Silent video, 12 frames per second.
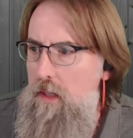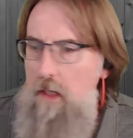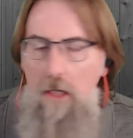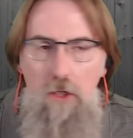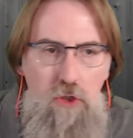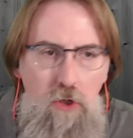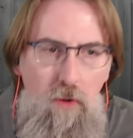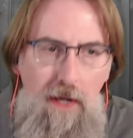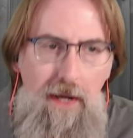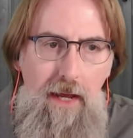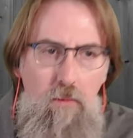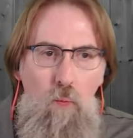So I
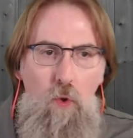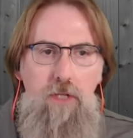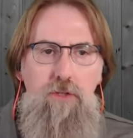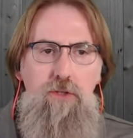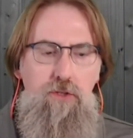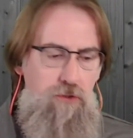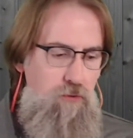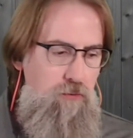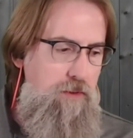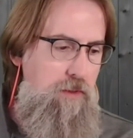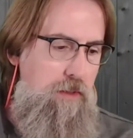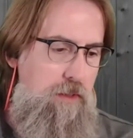had one
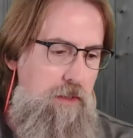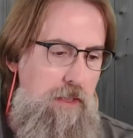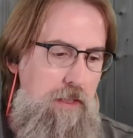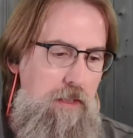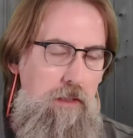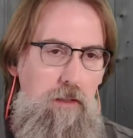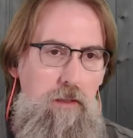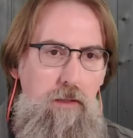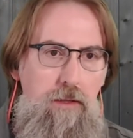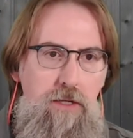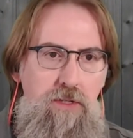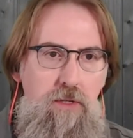student
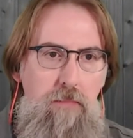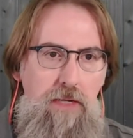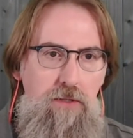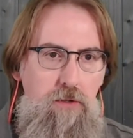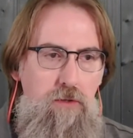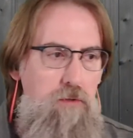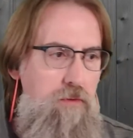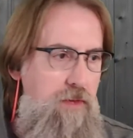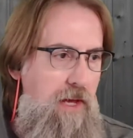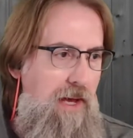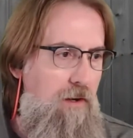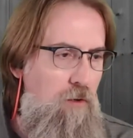this semester
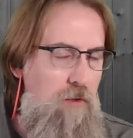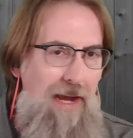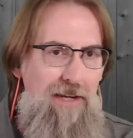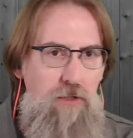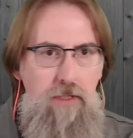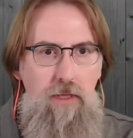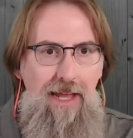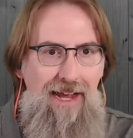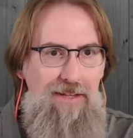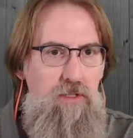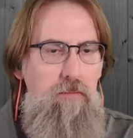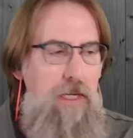that, or actually
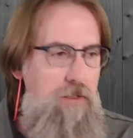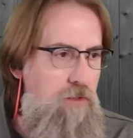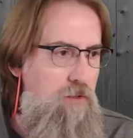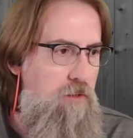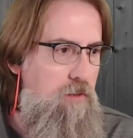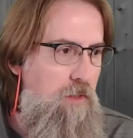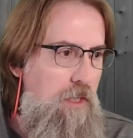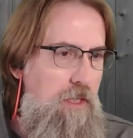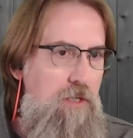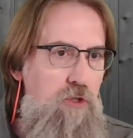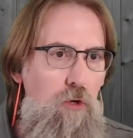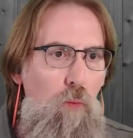last semester,
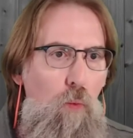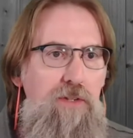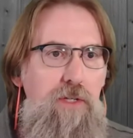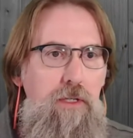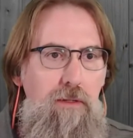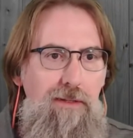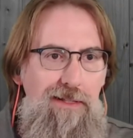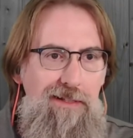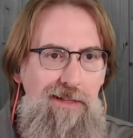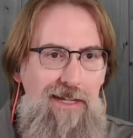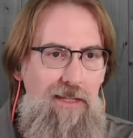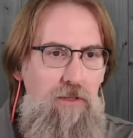so it wasn't
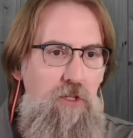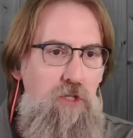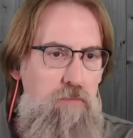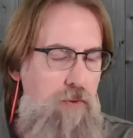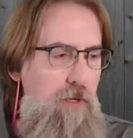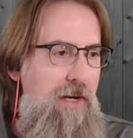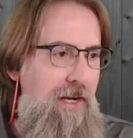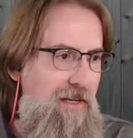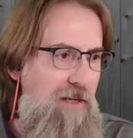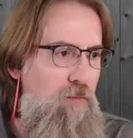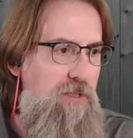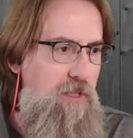like in the spring,
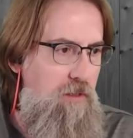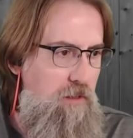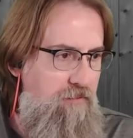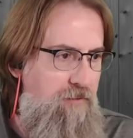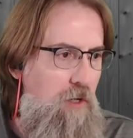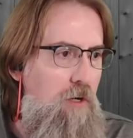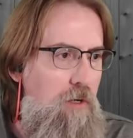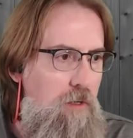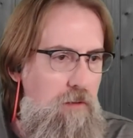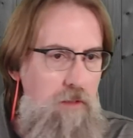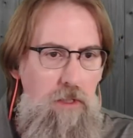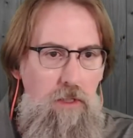it was in the
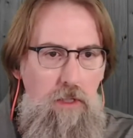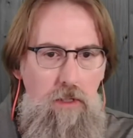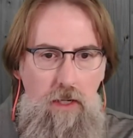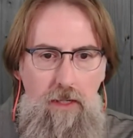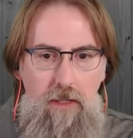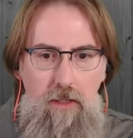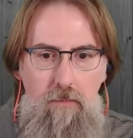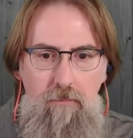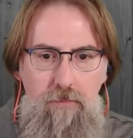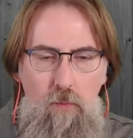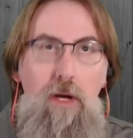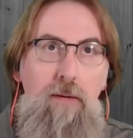fall. Well,
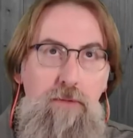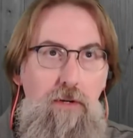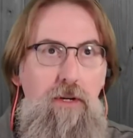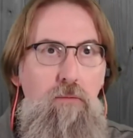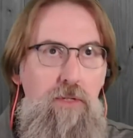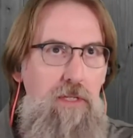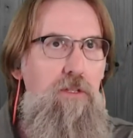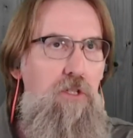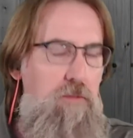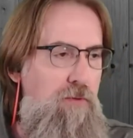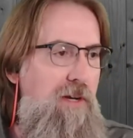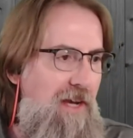I'm sorry, it was in the
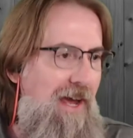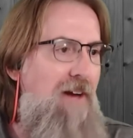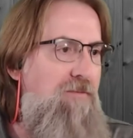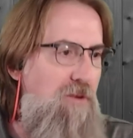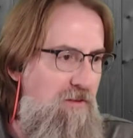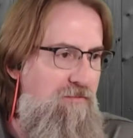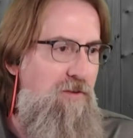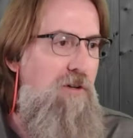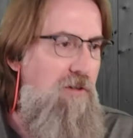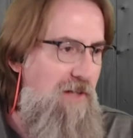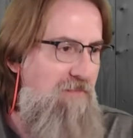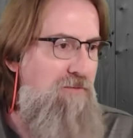spring after the
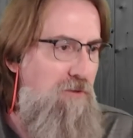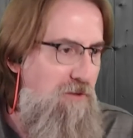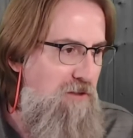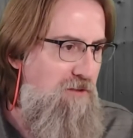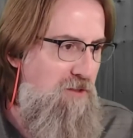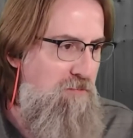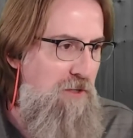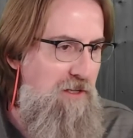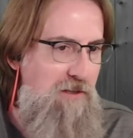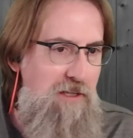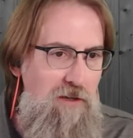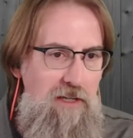fall, after the spring
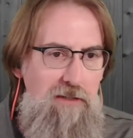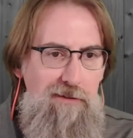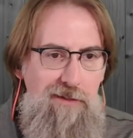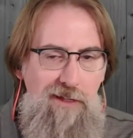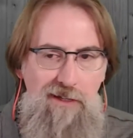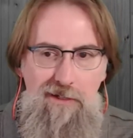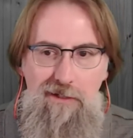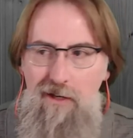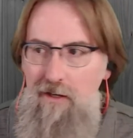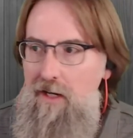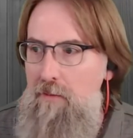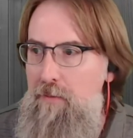that got cut up.